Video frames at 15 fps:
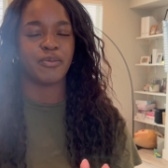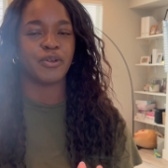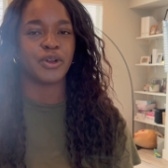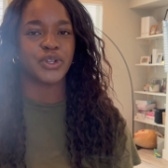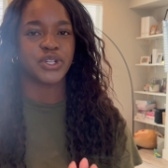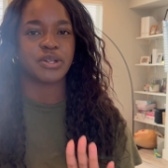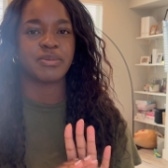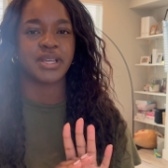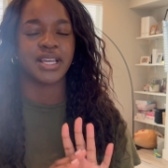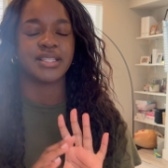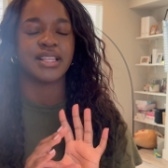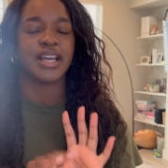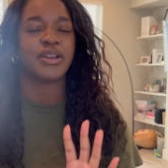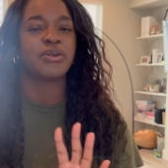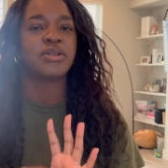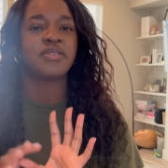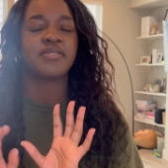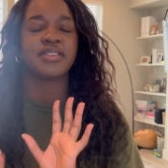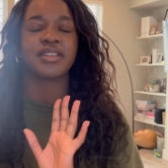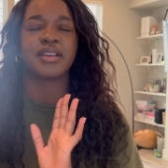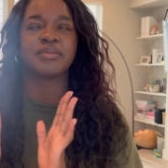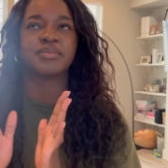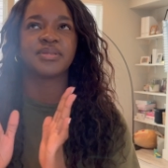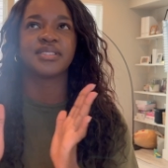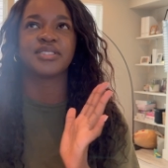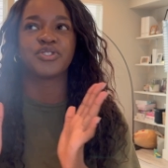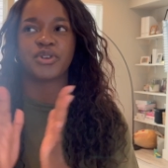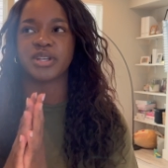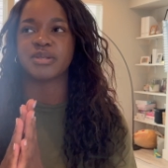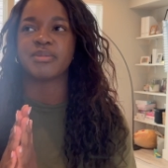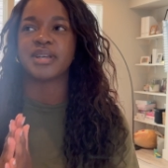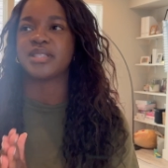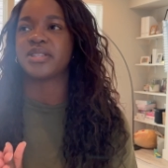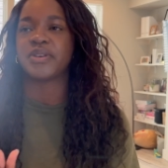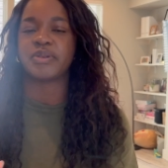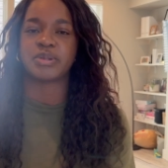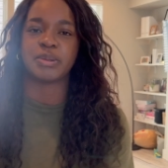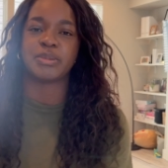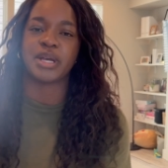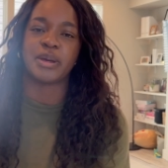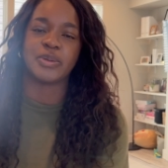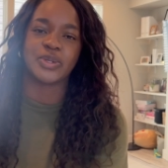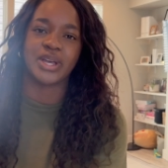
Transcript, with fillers: version because I don't even trust myself sometimes,